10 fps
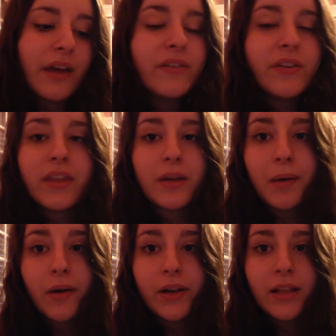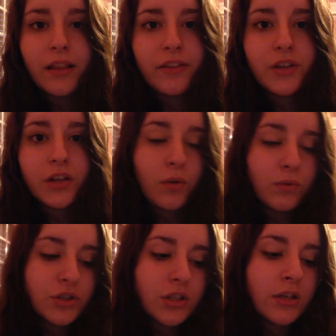everything about it, I love the
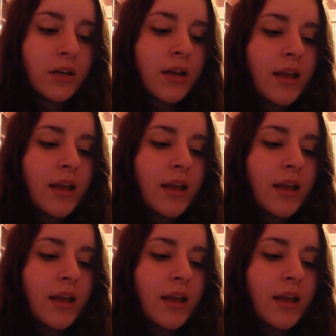culture.